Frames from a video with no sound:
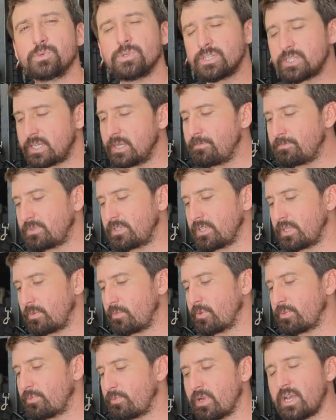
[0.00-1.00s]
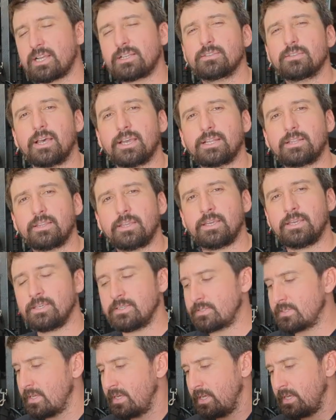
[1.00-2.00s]
We're tempted with regs like
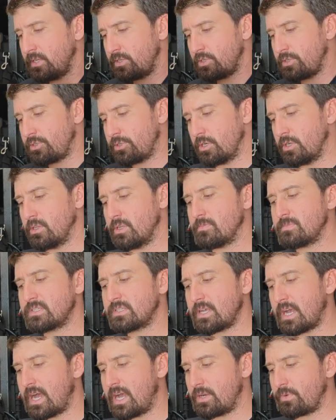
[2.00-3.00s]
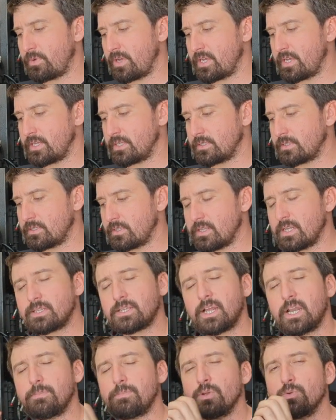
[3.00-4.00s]
these to turn them sideways. And that's
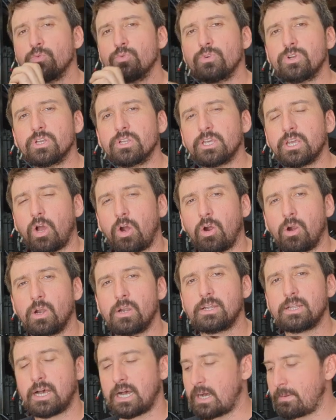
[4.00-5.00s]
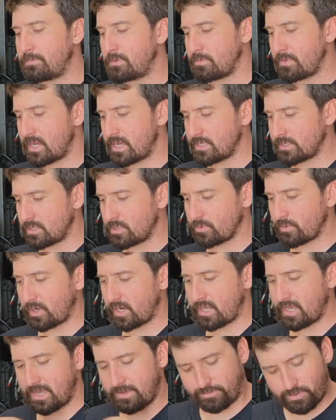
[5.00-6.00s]
going to be really hard to optimize because we're
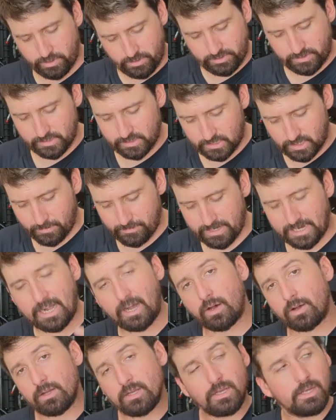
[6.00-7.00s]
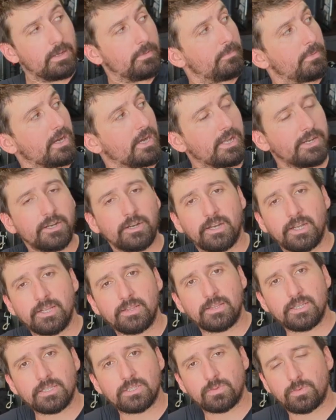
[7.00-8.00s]
going to have hoses coming out behind our
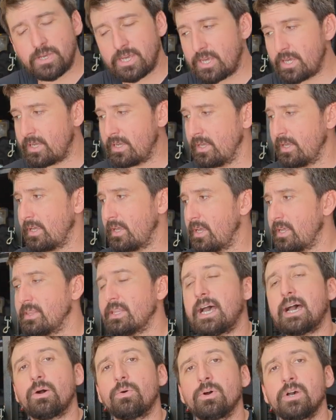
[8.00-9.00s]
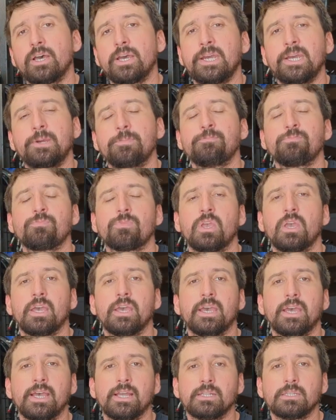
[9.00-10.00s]
head this way and that way.
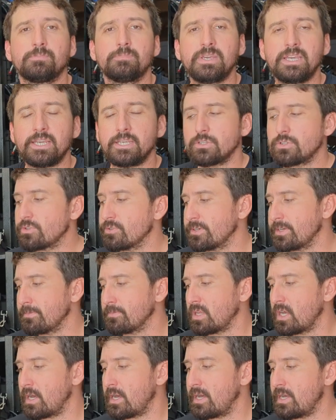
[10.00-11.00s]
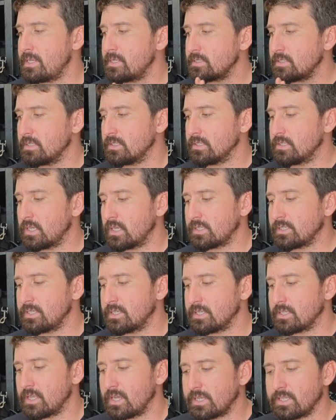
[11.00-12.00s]
And being streamlined and tucked
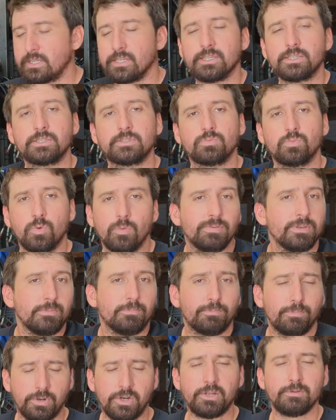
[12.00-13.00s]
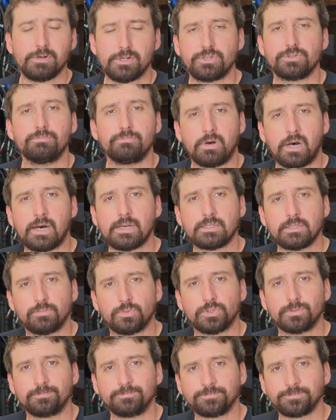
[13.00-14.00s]
in like this will be pretty much
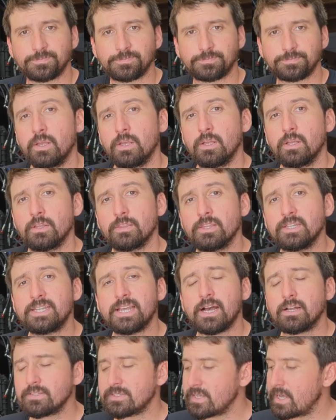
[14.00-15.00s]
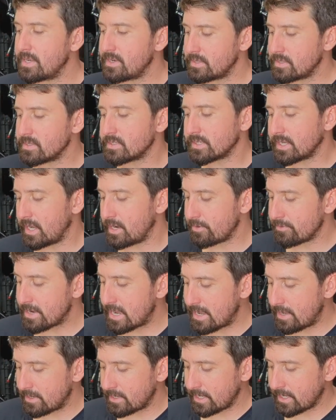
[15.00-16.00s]
impossible. The downside to this kind of
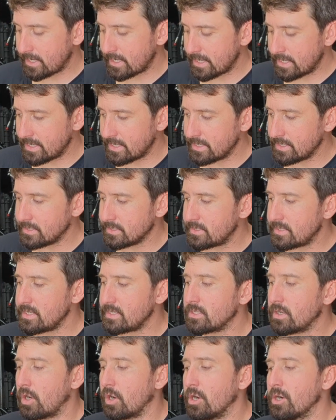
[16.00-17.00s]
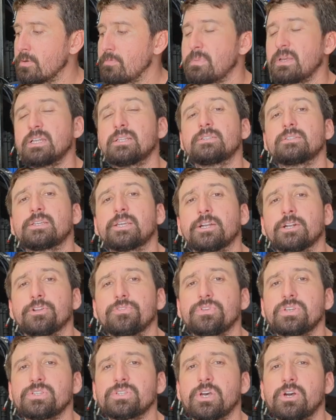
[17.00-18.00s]
routing is these hard bends here
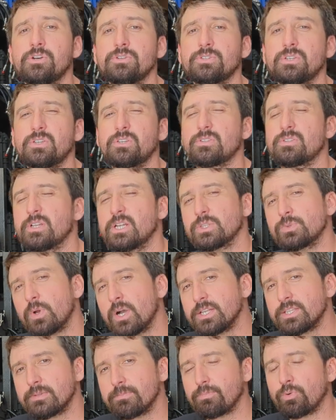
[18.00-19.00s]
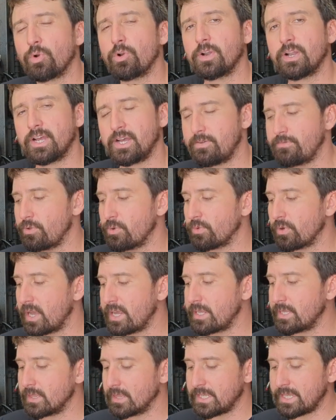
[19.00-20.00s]
in these hoses, and that's why it's important to have the
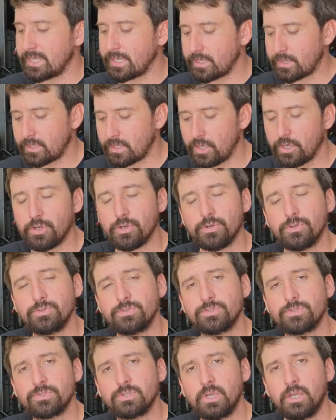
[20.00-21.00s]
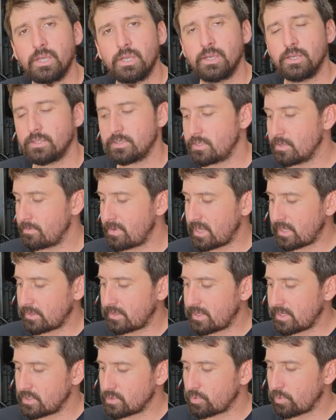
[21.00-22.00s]
right length hose to make
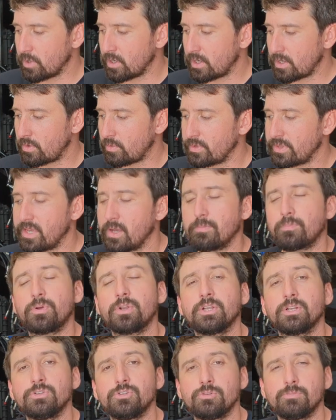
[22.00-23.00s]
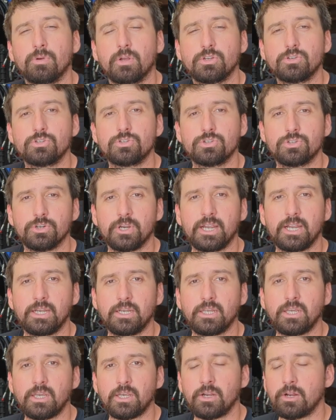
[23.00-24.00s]
things work without putting too much strain
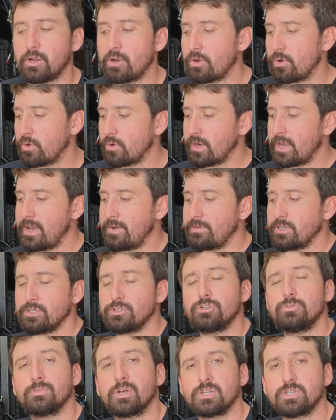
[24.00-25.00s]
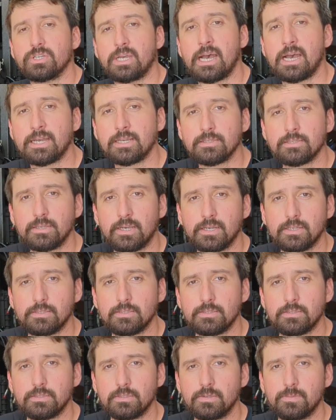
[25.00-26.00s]
here or having too much
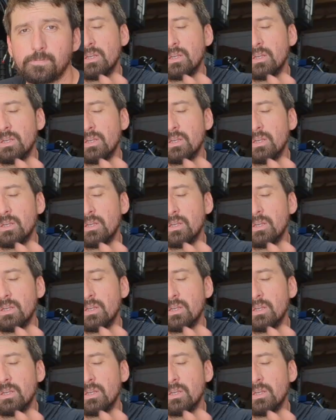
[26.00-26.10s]
excess.